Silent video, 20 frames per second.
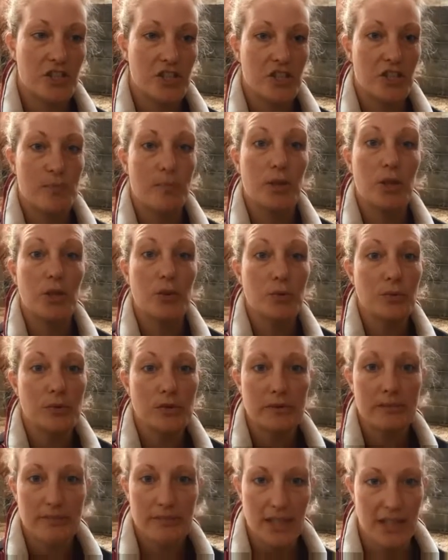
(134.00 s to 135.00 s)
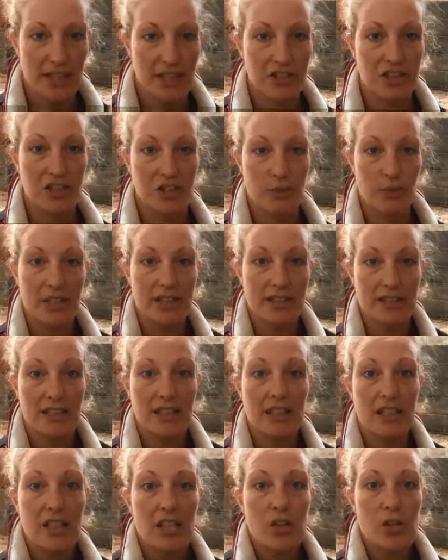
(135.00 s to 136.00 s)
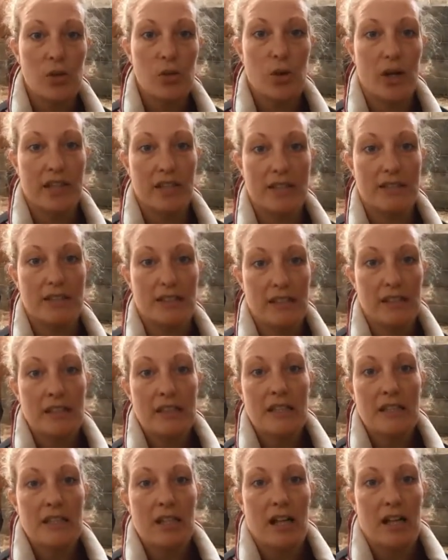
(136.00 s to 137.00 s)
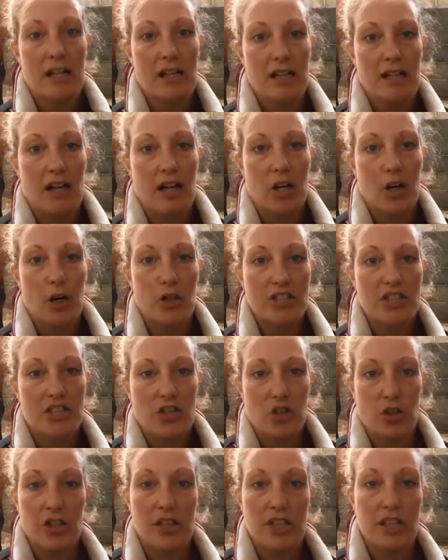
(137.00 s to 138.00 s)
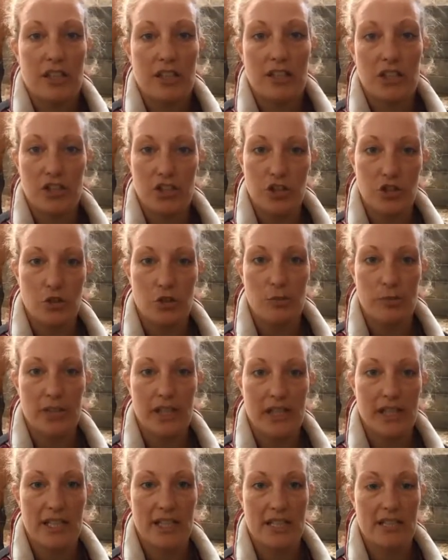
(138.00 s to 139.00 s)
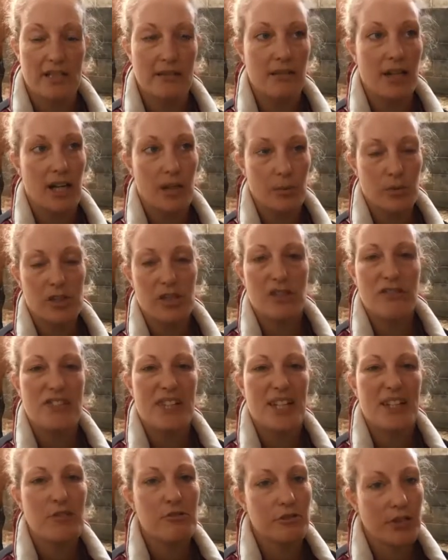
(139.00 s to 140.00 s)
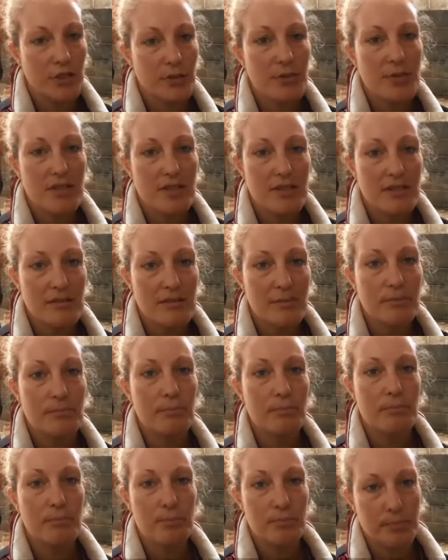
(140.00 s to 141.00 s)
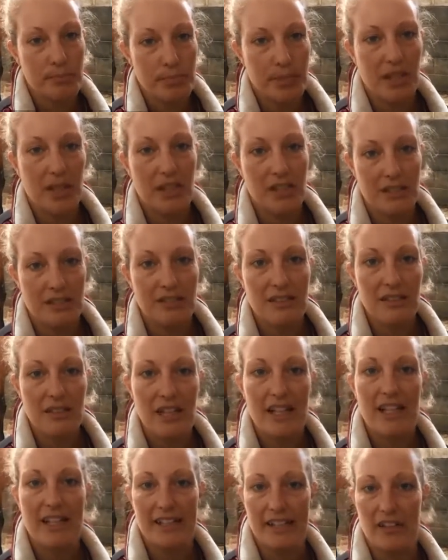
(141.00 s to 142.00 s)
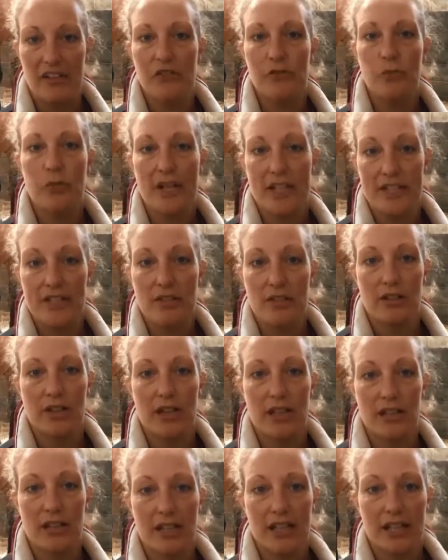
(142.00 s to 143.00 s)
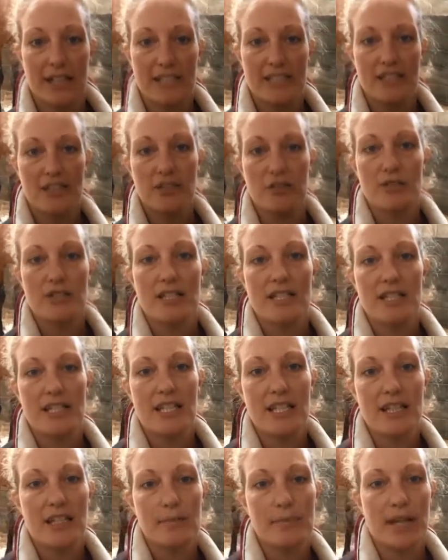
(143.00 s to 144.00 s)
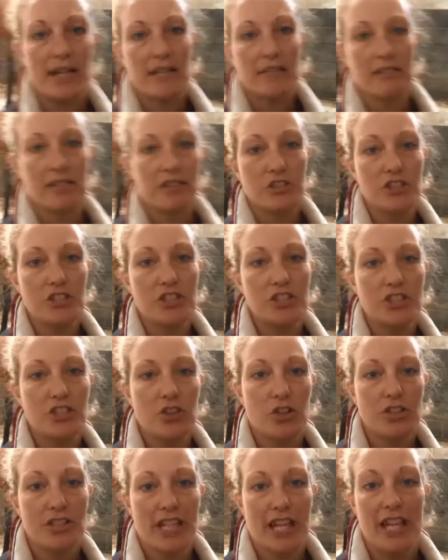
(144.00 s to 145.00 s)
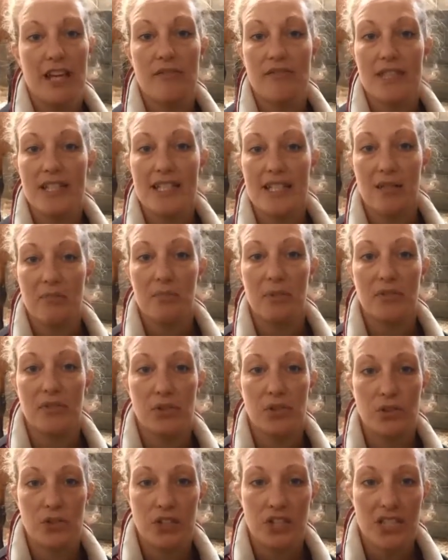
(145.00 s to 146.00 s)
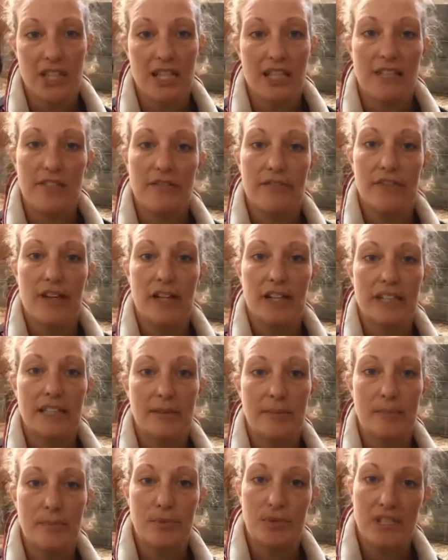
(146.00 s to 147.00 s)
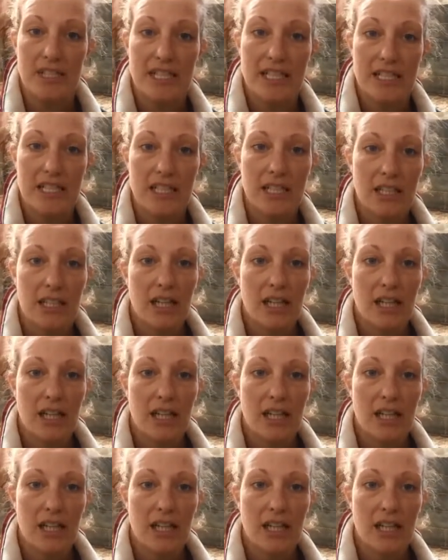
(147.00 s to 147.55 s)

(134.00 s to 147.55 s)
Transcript: She ballooned and she went quite a lot stockier than she normally is. I wouldn't have said gross, but enough weight on her. And as you can see in the background, she's not a heavy stamp of horse. She is a fine breed.